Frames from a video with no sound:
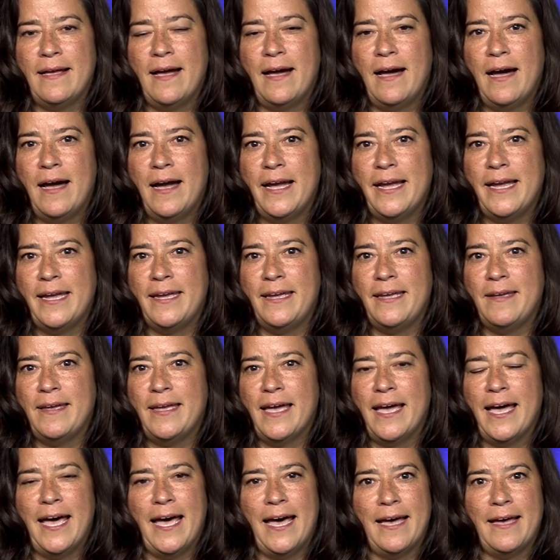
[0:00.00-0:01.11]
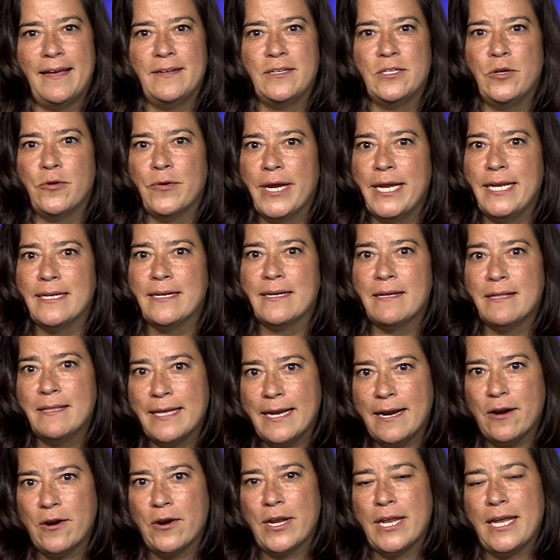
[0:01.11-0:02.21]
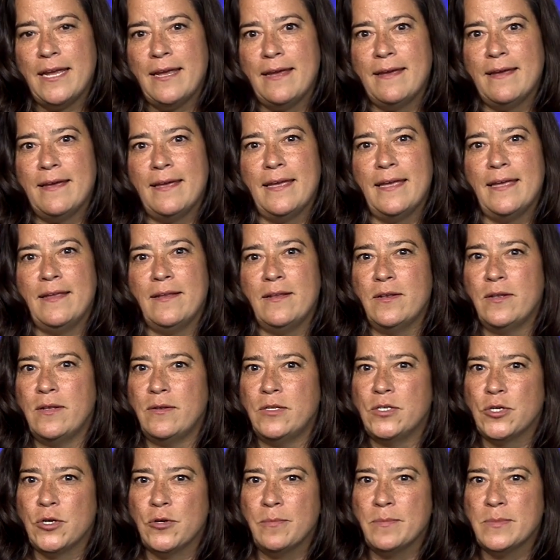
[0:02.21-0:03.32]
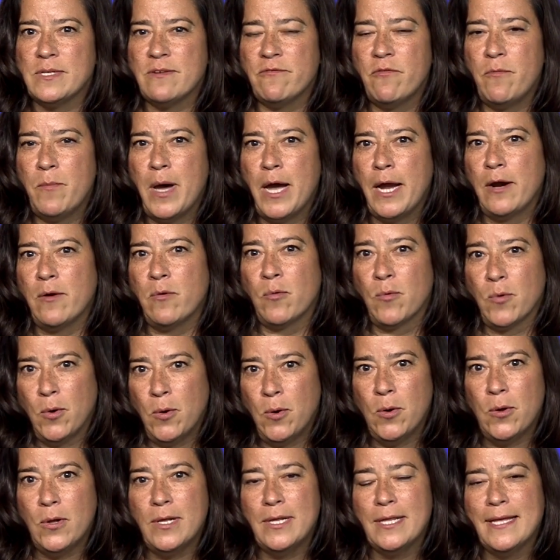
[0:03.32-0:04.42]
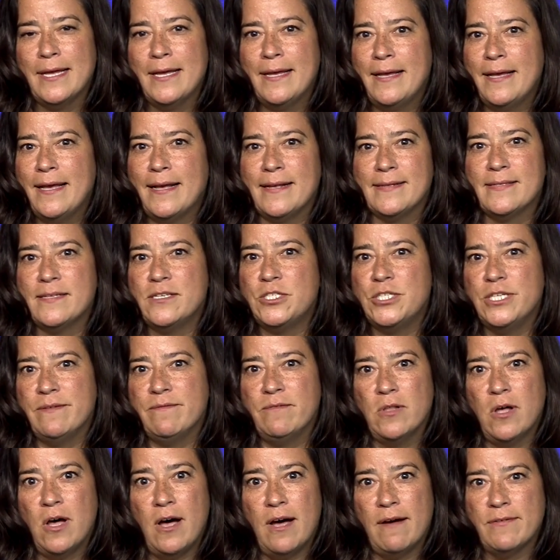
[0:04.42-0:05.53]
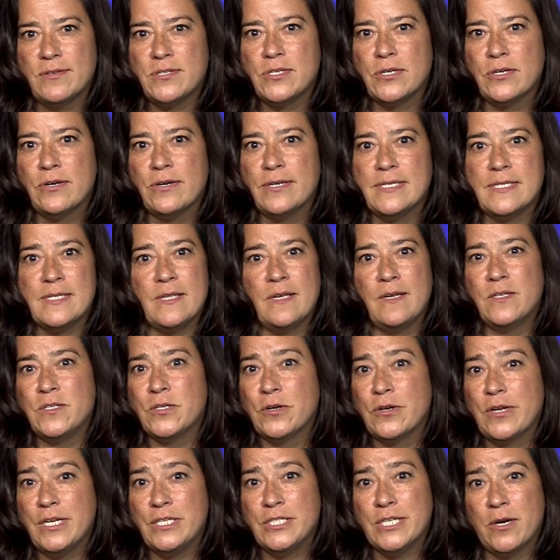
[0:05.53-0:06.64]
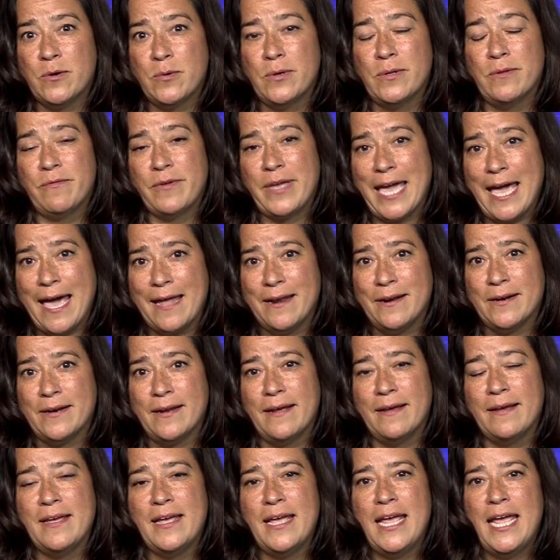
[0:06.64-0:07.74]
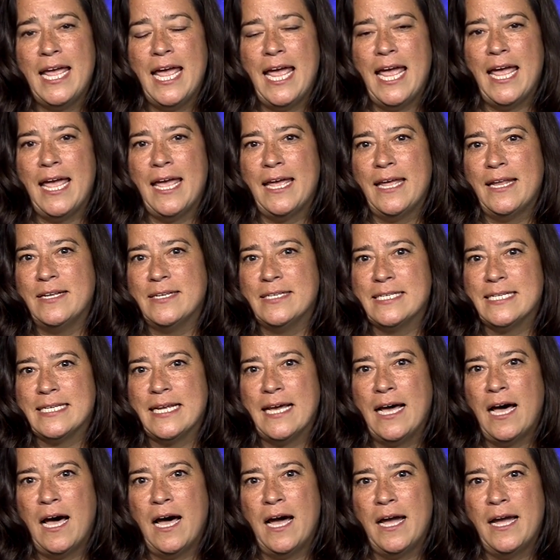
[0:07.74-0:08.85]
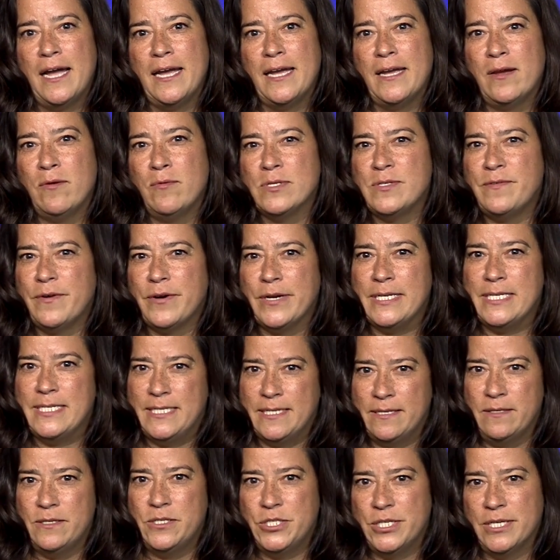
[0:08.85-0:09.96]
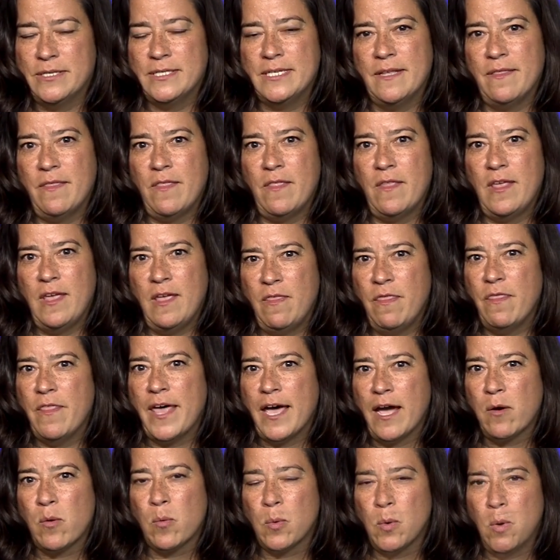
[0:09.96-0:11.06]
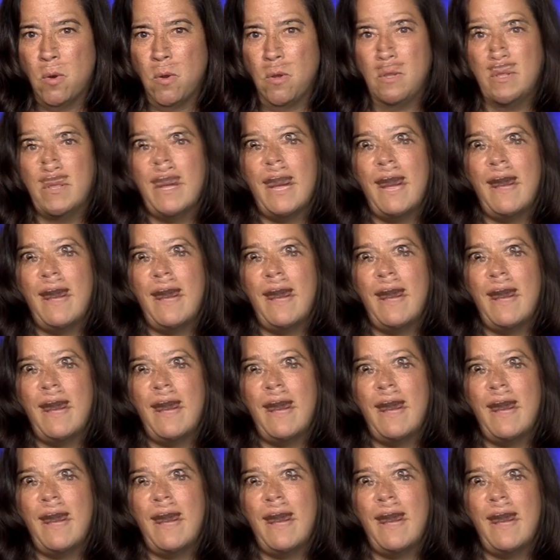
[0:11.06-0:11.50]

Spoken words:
I had great clarity in terms of my role as the Chief Law Officer, as the Attorney General of Canada, and I was very diligent in that role.